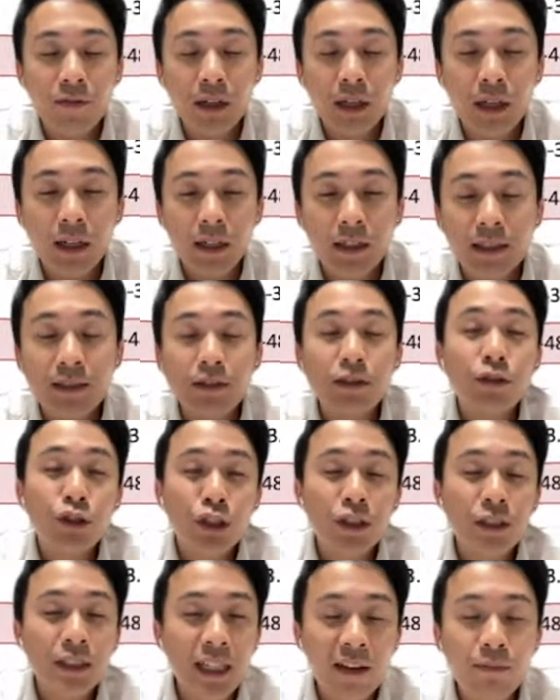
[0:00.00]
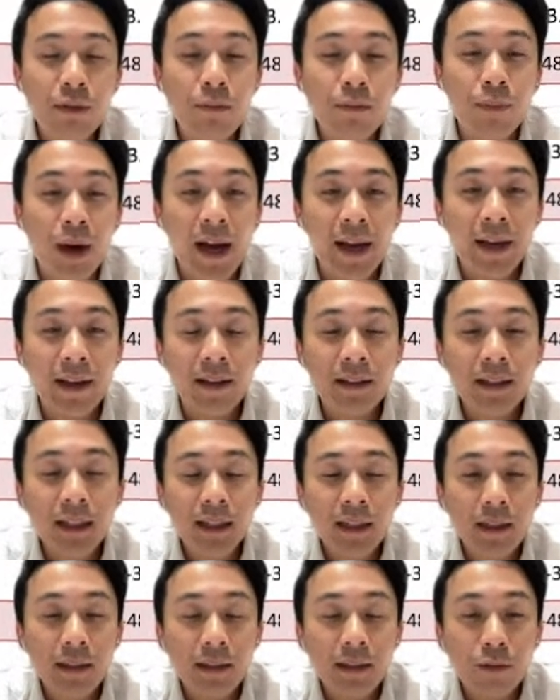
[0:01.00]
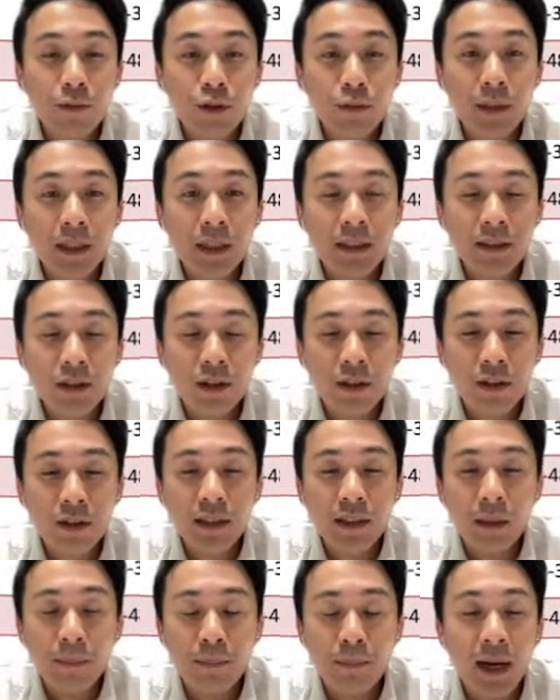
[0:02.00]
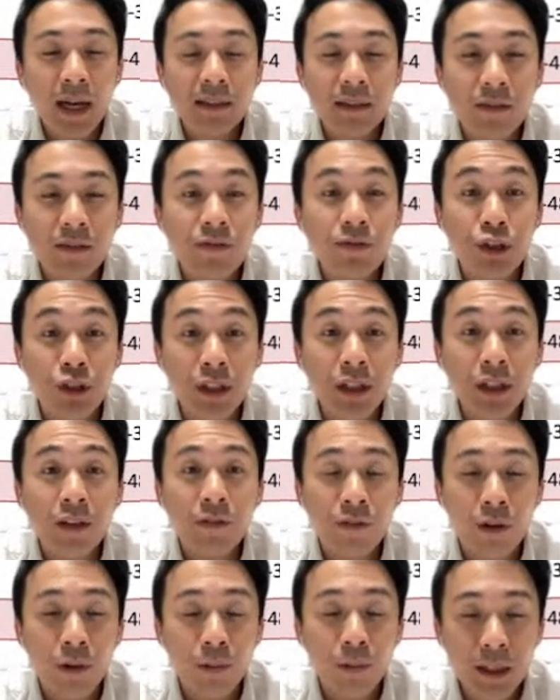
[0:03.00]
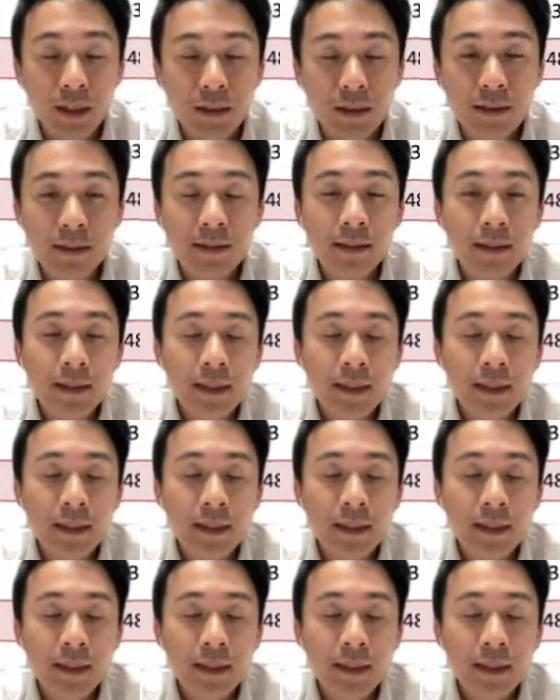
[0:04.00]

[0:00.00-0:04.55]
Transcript: uh, institutions have been buying the Wilmar stock in the past three or four weeks.